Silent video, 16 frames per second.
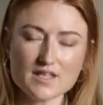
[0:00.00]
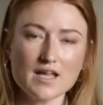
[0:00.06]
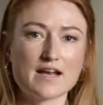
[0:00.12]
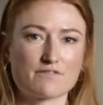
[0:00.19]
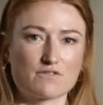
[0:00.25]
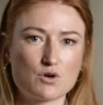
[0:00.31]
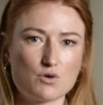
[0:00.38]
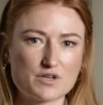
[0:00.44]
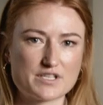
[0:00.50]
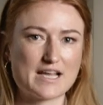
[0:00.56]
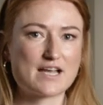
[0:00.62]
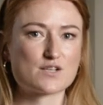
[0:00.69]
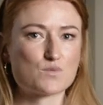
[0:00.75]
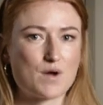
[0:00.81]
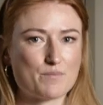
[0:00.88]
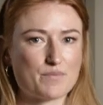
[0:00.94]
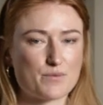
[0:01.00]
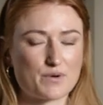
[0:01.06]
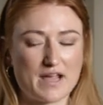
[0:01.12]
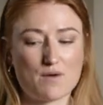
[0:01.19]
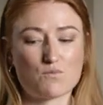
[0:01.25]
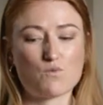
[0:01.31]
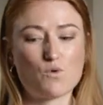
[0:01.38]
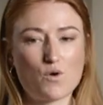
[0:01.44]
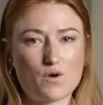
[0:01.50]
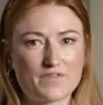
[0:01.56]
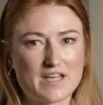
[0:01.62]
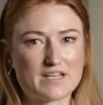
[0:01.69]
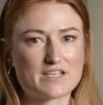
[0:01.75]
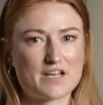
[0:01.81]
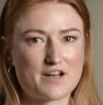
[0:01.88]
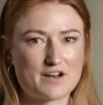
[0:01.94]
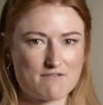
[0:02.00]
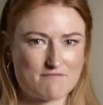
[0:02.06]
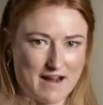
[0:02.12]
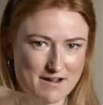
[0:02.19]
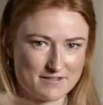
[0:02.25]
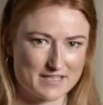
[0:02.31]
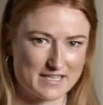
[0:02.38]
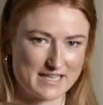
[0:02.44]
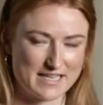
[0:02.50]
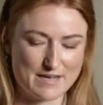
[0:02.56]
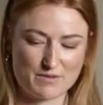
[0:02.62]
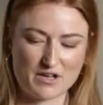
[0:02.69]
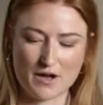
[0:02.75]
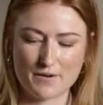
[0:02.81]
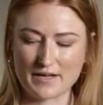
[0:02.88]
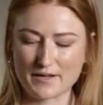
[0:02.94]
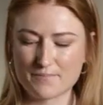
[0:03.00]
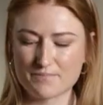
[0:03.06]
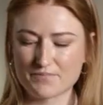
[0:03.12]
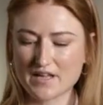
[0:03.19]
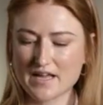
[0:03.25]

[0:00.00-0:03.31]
And of course, as one bit would get worn, they'd turn it round and keep going.